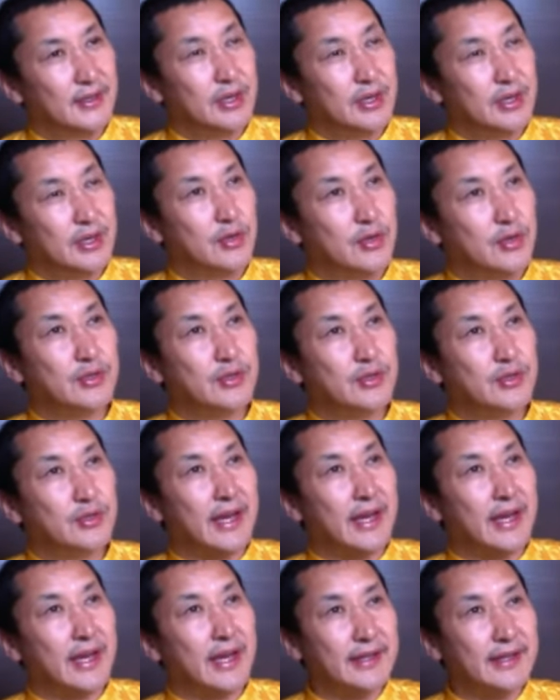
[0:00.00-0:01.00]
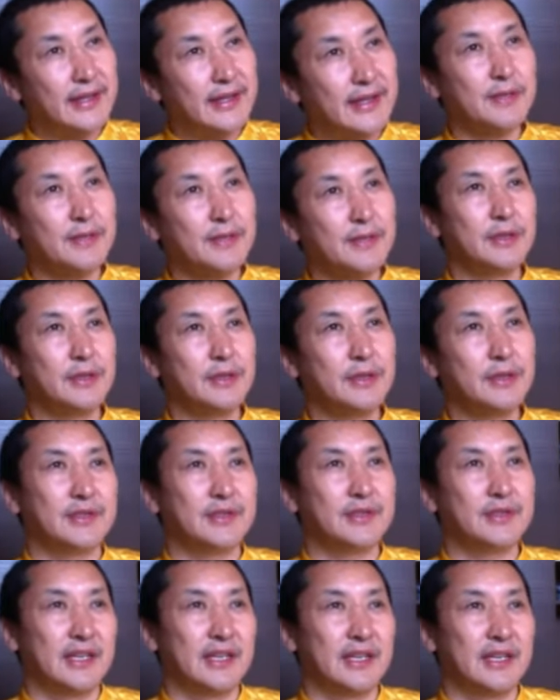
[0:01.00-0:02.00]
Because you take example
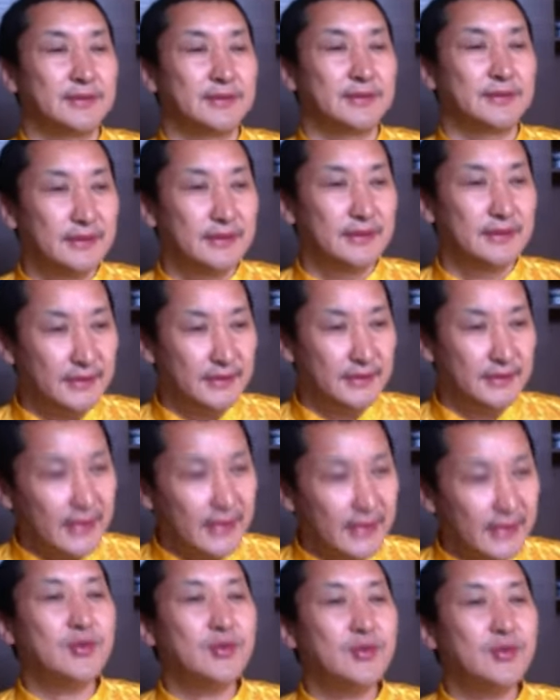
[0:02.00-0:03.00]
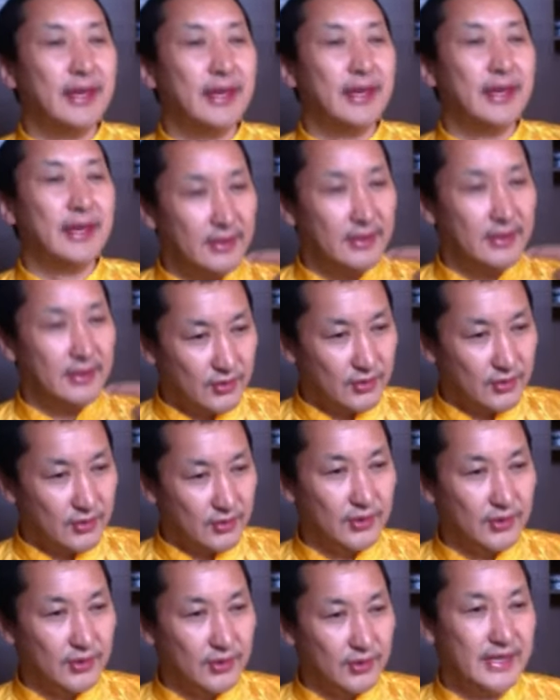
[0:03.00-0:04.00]
yourself, then you can
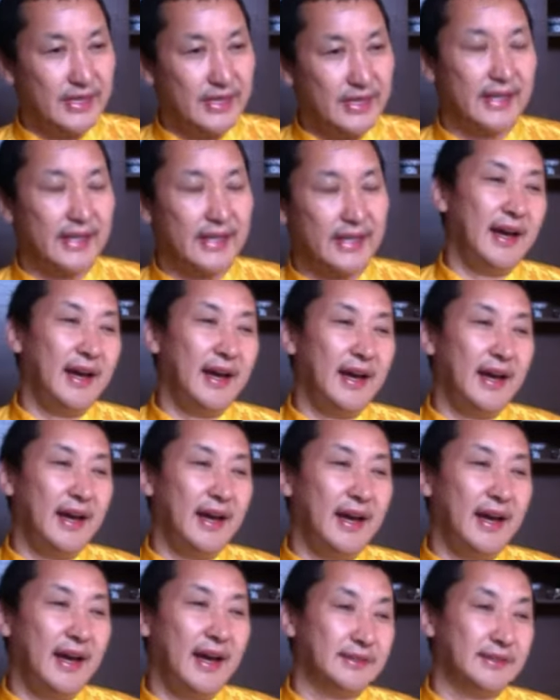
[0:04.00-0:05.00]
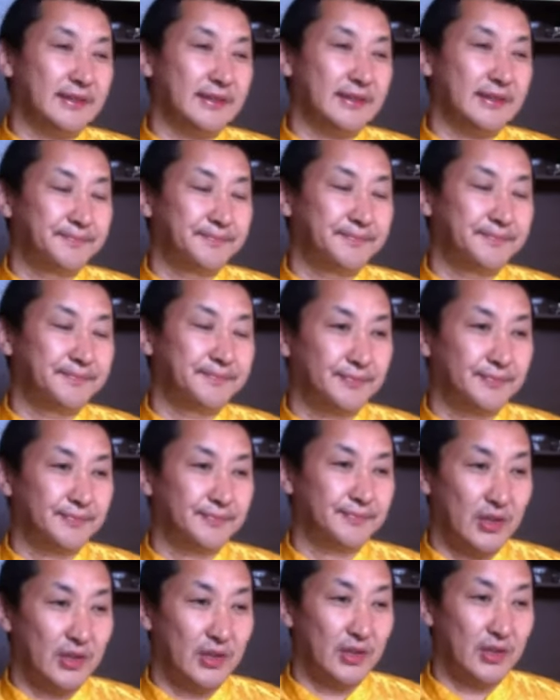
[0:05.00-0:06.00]
to taking care others.
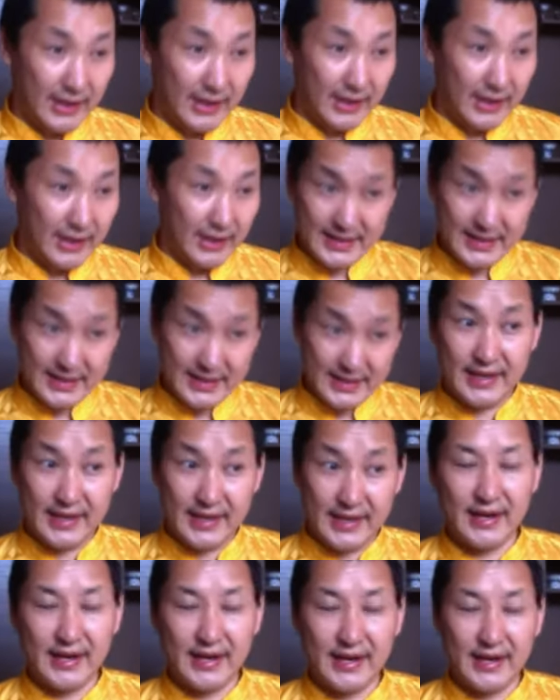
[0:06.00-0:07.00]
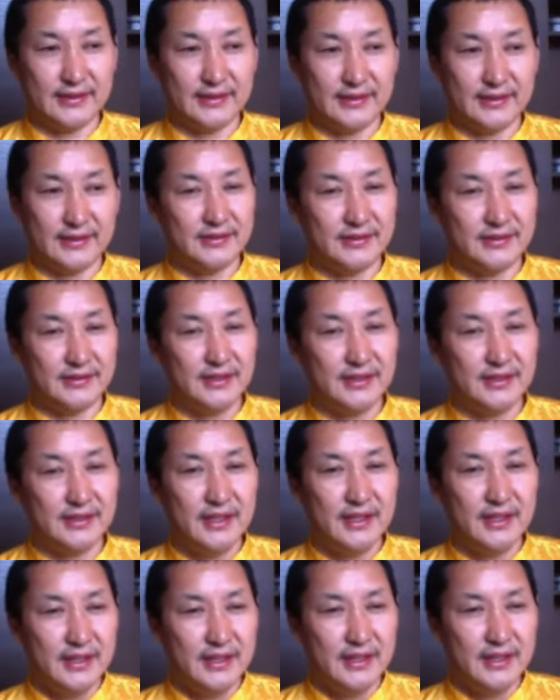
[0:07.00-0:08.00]
You can take care others.
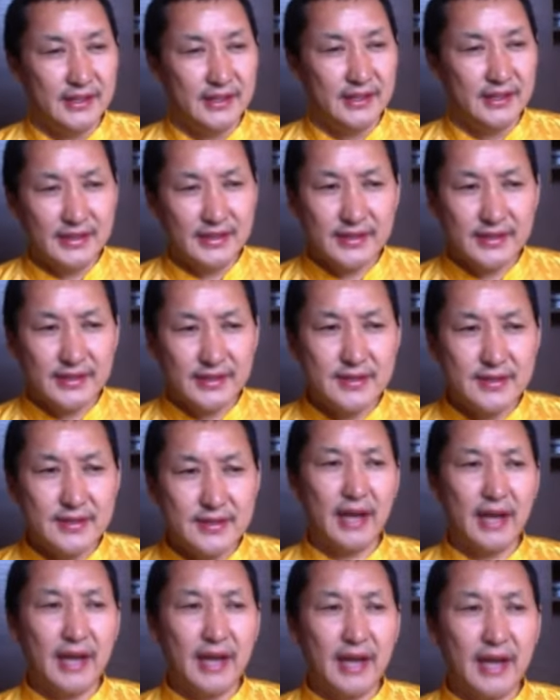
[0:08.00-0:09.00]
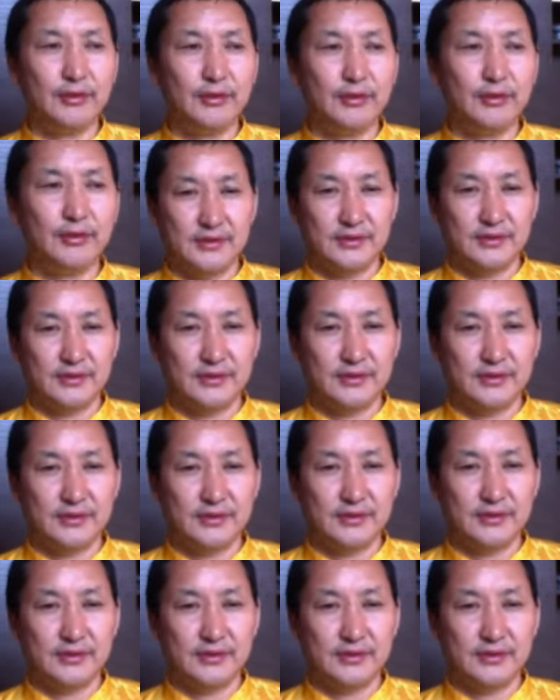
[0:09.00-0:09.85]
It is the marvelous.